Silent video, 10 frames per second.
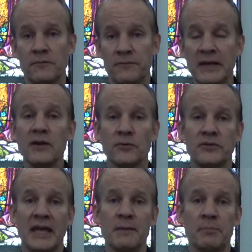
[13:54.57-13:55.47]

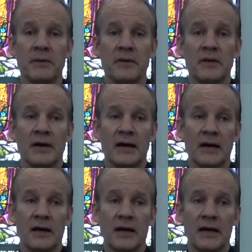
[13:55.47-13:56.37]
videotape
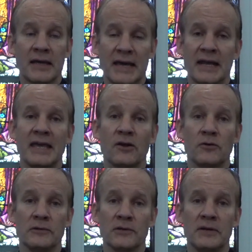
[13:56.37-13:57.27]
a
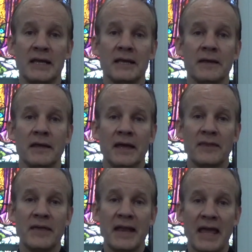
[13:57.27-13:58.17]
catechetical learning
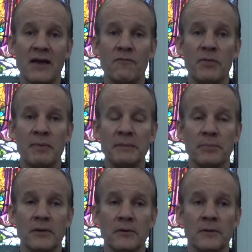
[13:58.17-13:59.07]
and then have
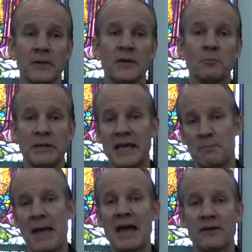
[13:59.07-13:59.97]
people play it
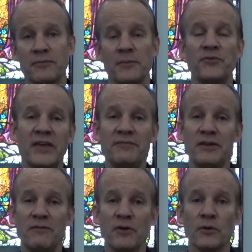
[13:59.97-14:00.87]
back from the
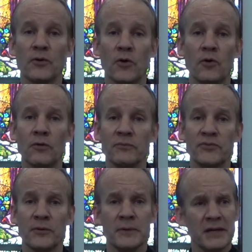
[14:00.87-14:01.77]
safety of their own homes.
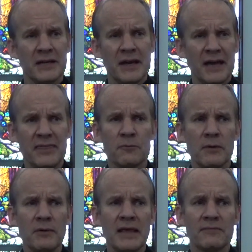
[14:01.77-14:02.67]
So I think we
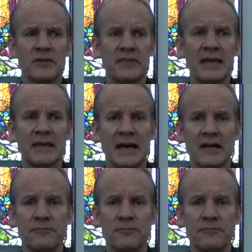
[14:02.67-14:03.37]
really have to thank God